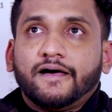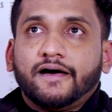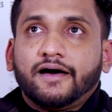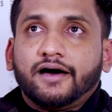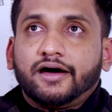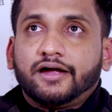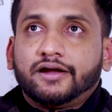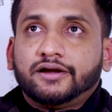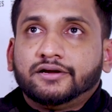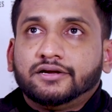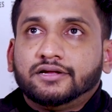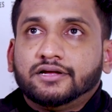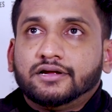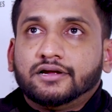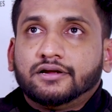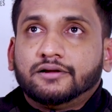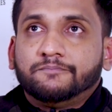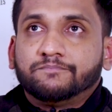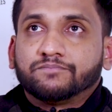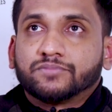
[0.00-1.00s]
and
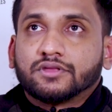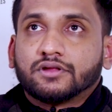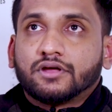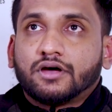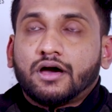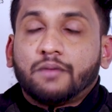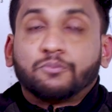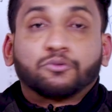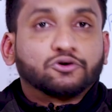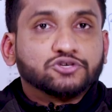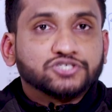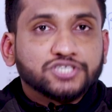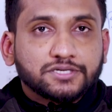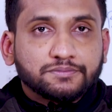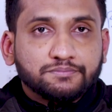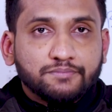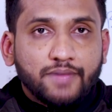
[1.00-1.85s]
project